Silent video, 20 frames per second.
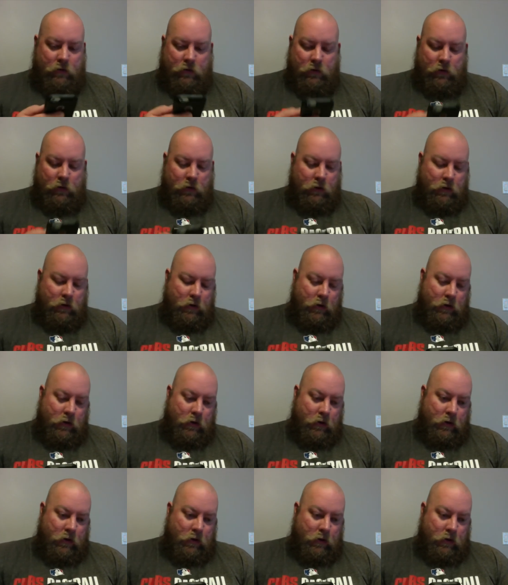
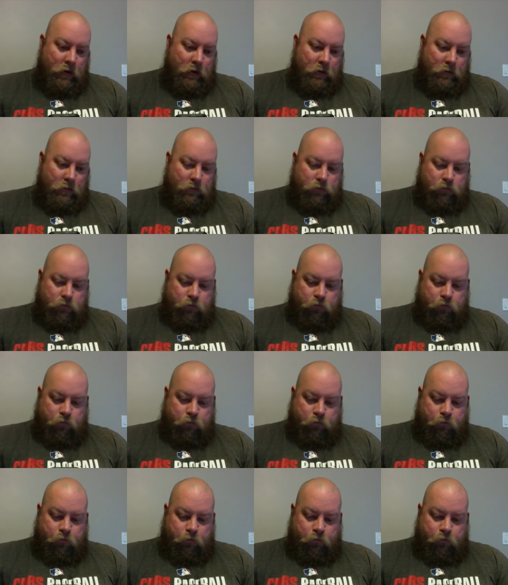
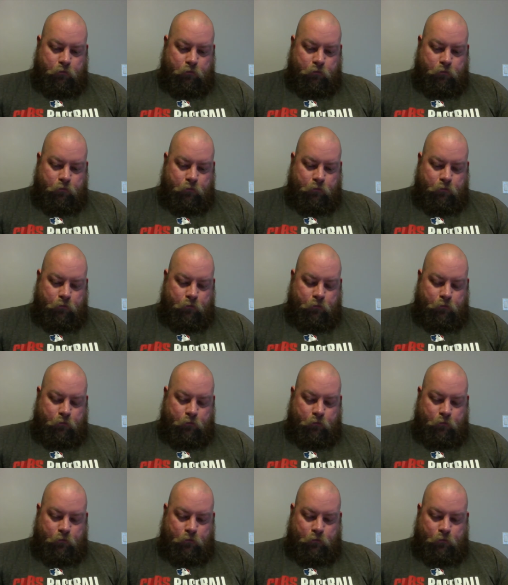
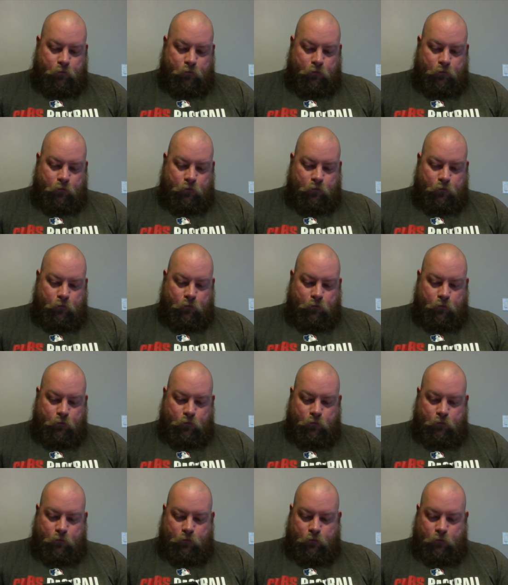
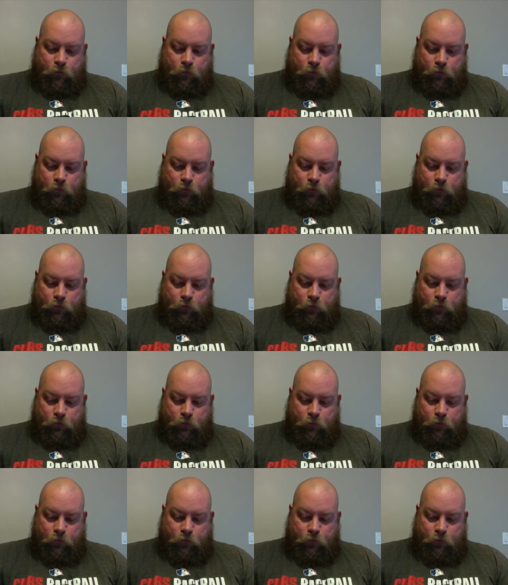Nothing is said.